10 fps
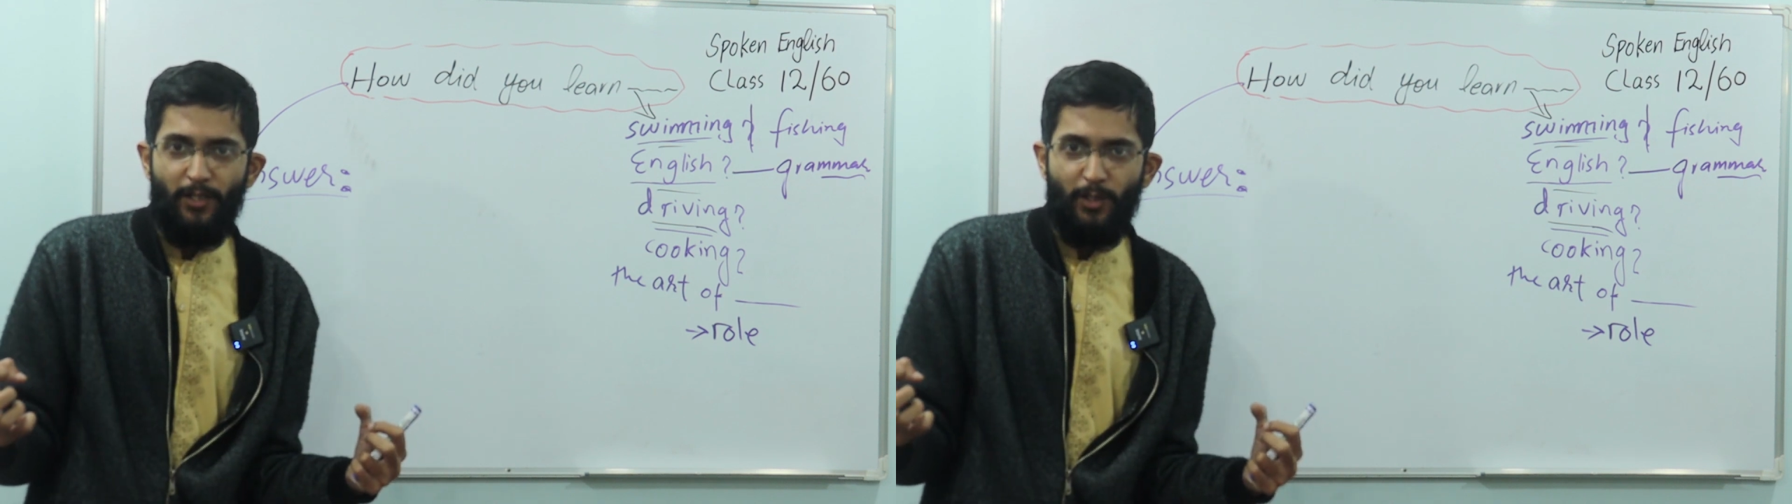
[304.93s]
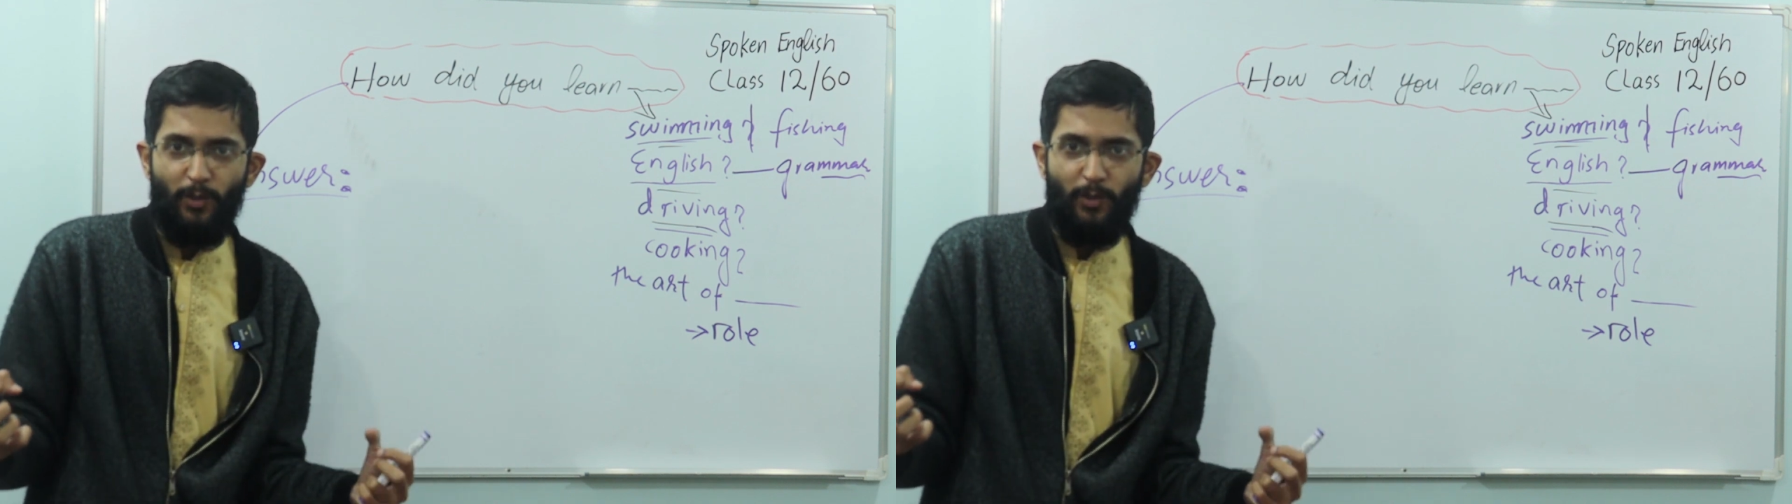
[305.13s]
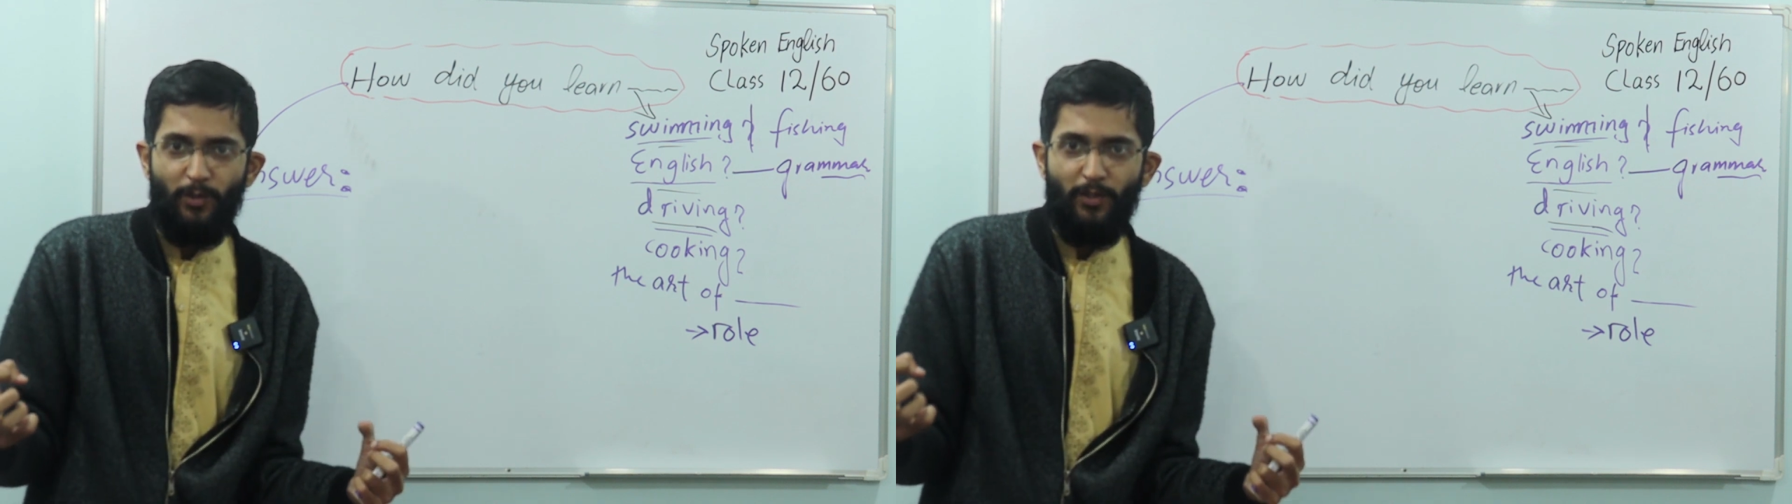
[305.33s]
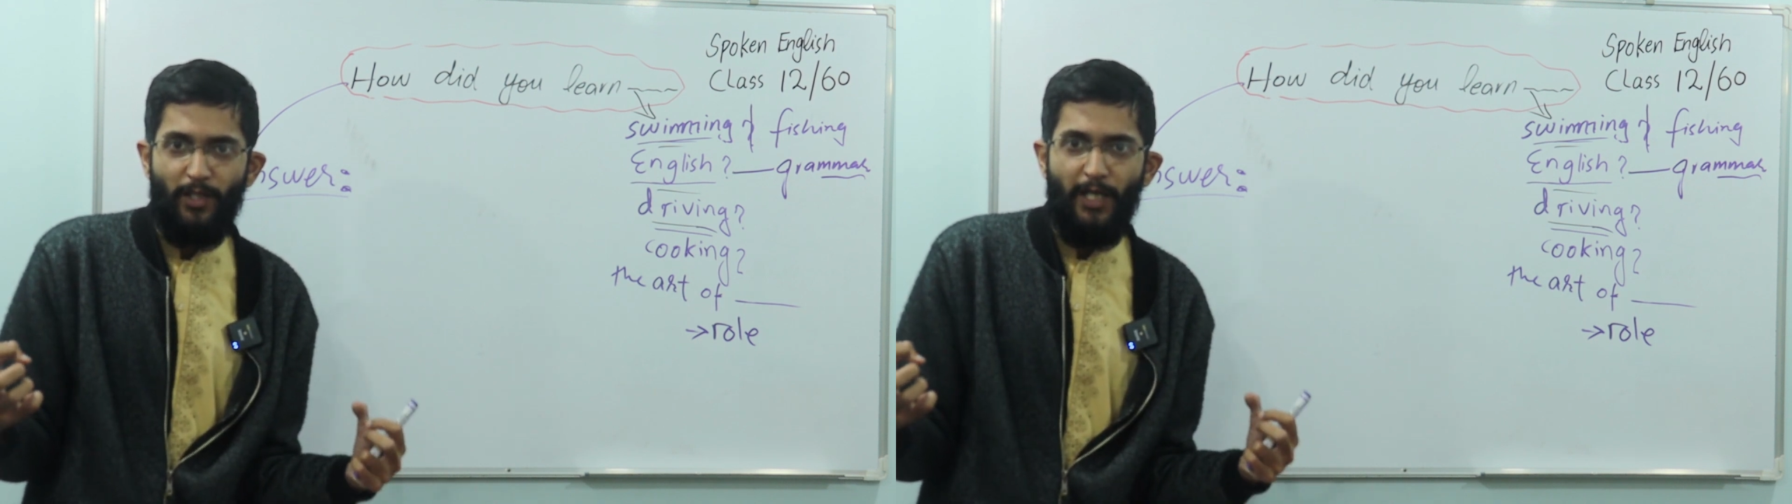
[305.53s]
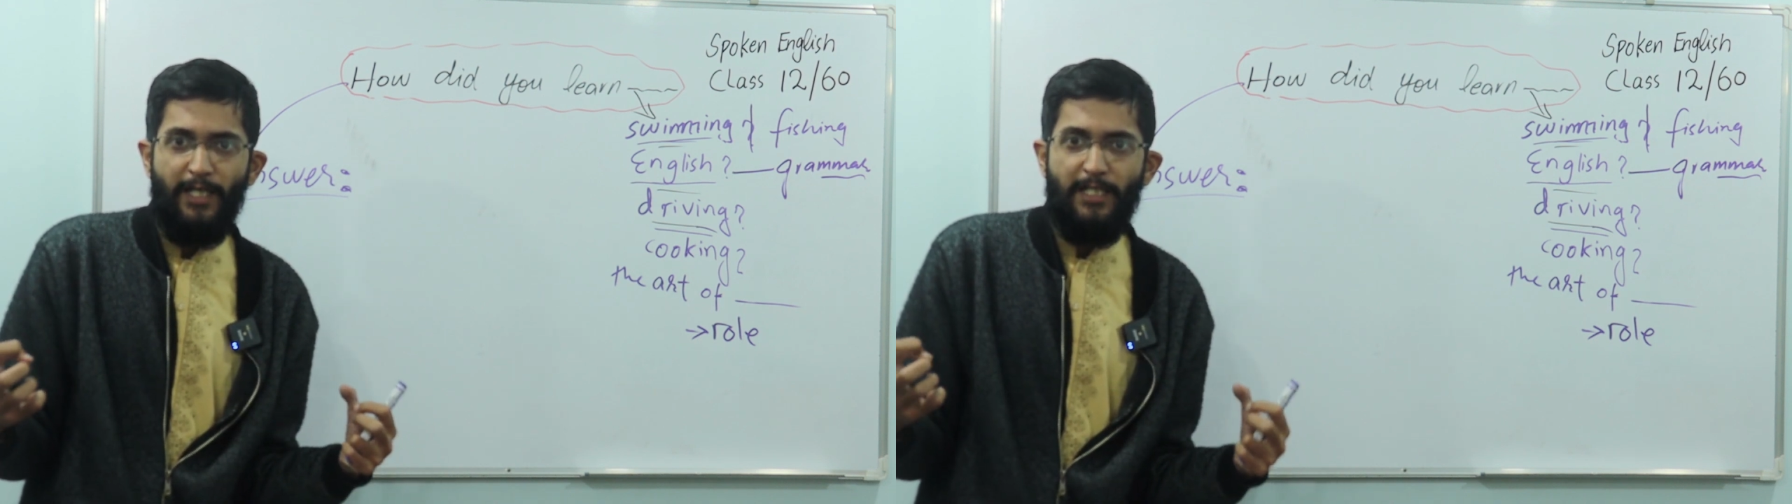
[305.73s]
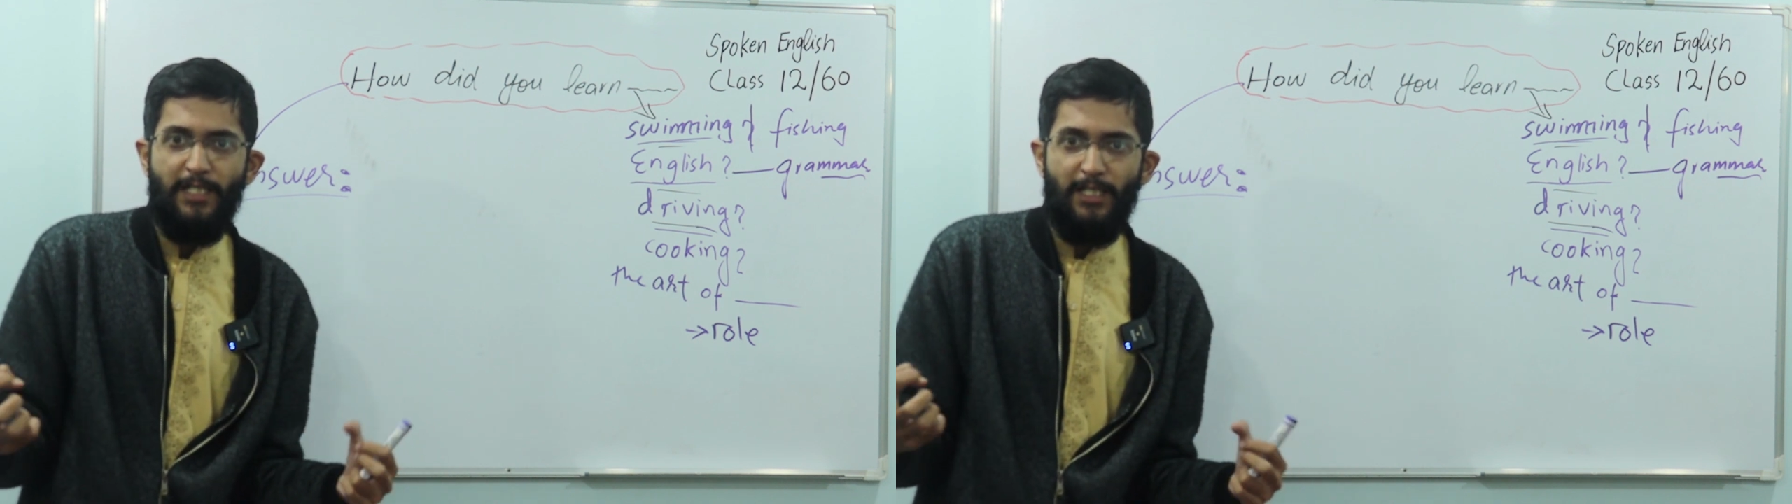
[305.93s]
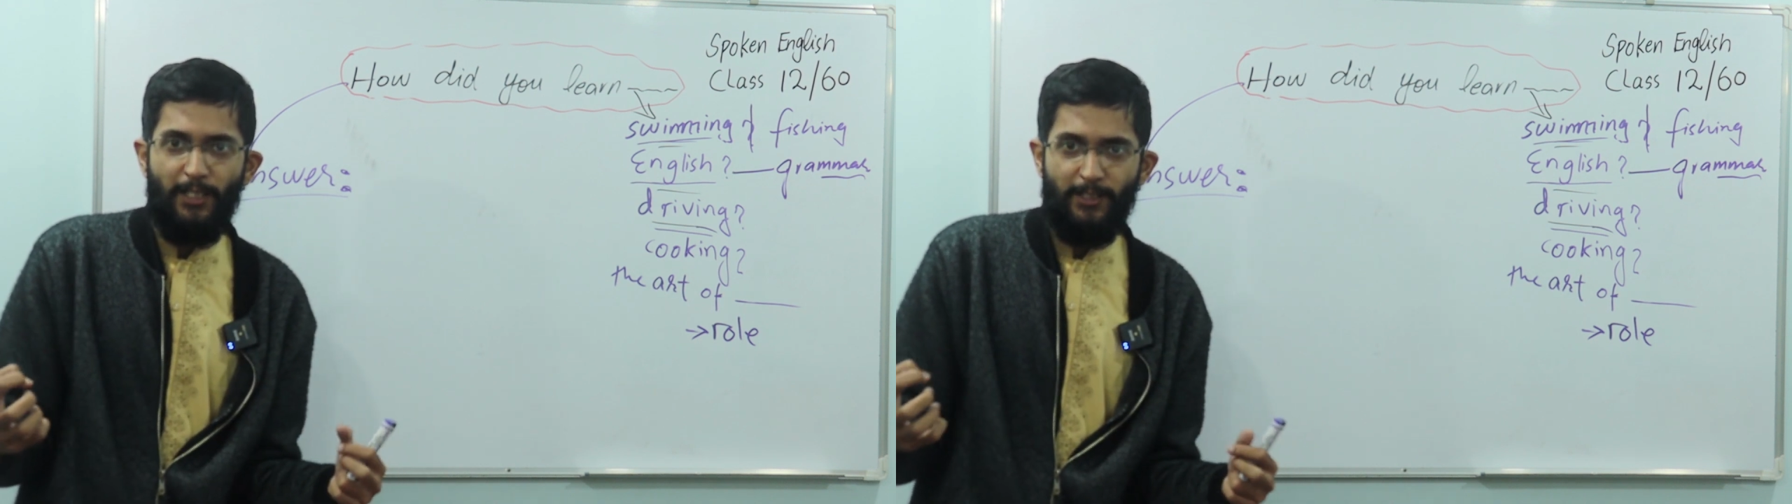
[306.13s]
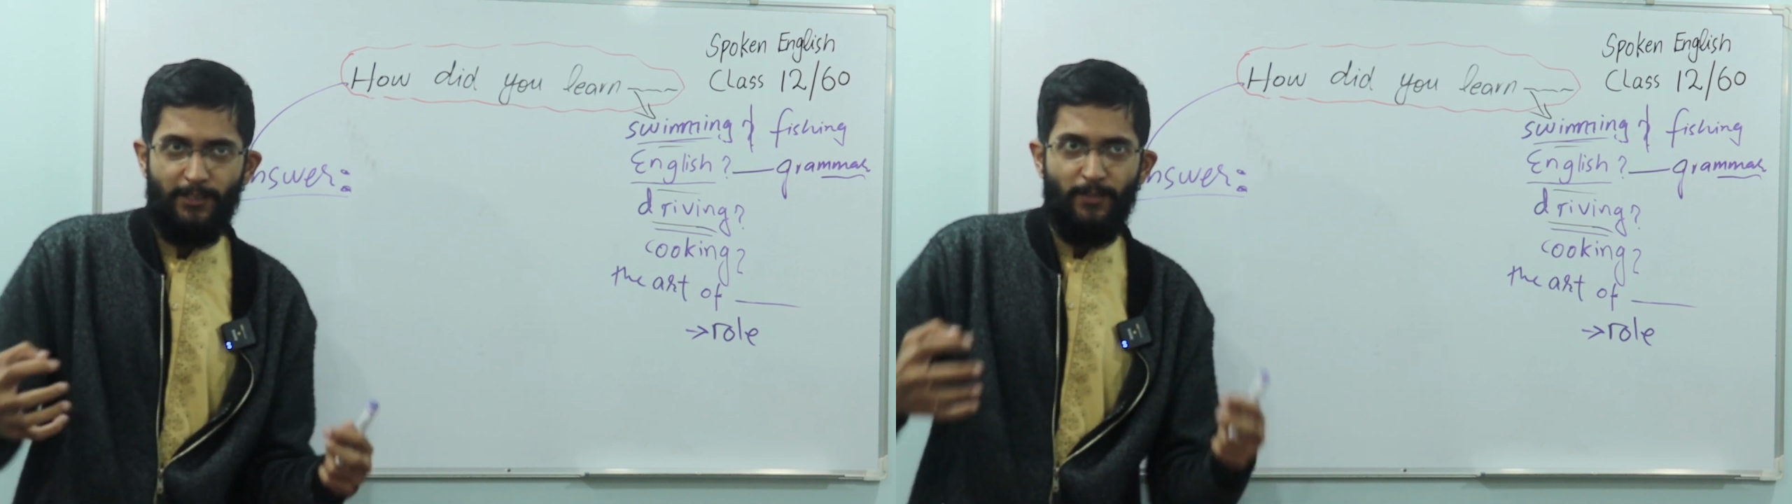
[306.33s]
your
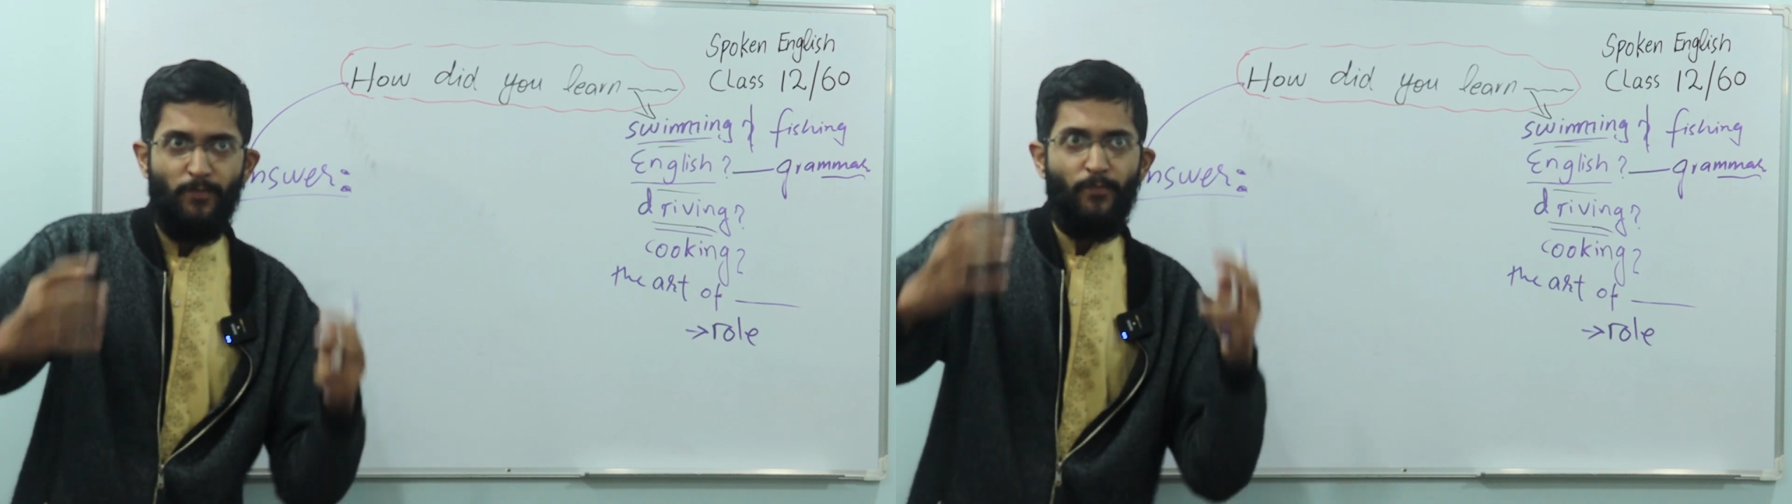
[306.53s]
ideas.